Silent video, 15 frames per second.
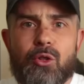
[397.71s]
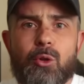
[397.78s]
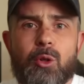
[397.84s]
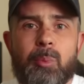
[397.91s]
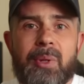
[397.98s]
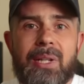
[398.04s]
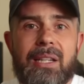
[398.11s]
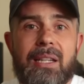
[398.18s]

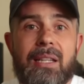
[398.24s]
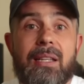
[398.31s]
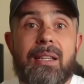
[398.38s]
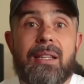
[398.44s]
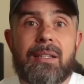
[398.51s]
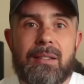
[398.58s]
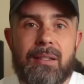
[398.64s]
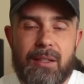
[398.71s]
Durability
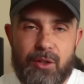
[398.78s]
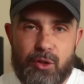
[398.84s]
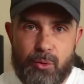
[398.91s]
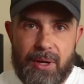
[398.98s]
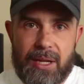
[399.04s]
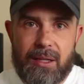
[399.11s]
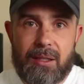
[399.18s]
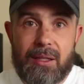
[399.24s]
isn't a
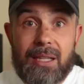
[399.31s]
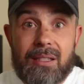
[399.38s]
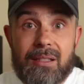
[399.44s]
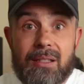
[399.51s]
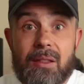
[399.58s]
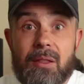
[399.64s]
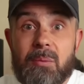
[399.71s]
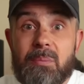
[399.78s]
trend.
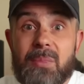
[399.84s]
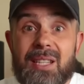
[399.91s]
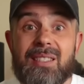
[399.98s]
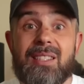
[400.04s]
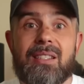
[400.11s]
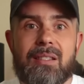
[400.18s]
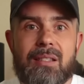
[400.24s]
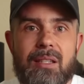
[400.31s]
It's the
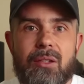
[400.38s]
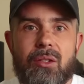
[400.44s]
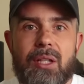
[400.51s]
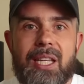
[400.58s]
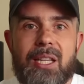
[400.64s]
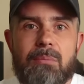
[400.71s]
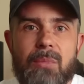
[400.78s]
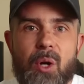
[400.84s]
missing skill
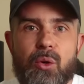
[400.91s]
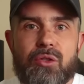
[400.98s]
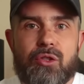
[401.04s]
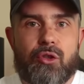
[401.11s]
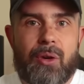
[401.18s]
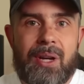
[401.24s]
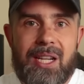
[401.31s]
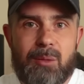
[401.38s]
in most
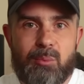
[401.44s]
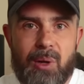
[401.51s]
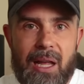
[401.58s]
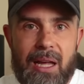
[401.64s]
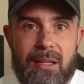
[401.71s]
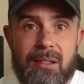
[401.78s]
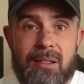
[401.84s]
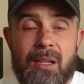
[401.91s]
training
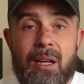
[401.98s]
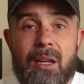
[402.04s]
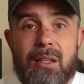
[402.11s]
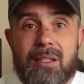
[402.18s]
plans.